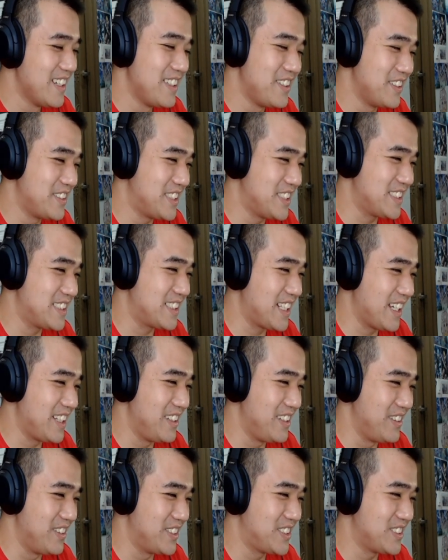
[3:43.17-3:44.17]
You just get
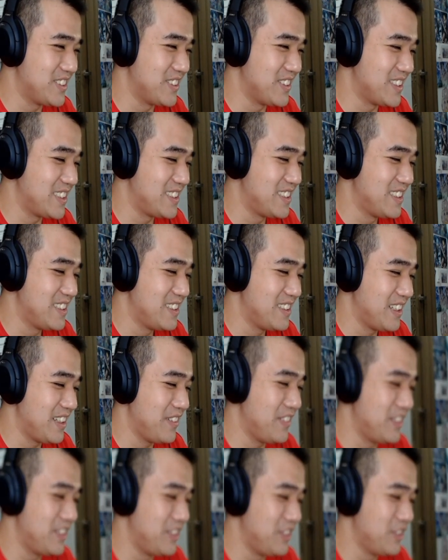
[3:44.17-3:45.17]
used to it.
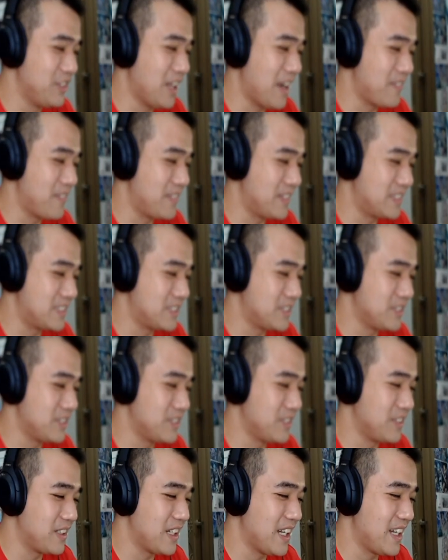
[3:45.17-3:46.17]
Even you have it
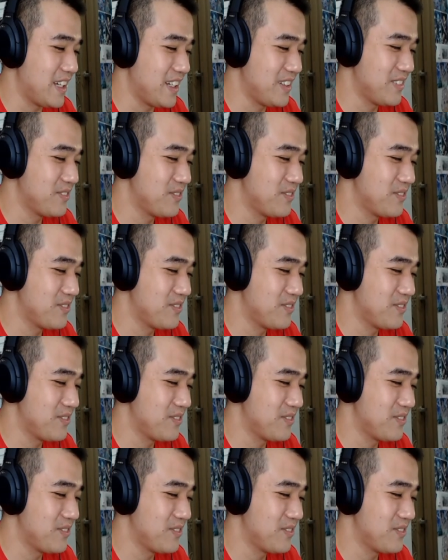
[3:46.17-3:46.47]
too, okay?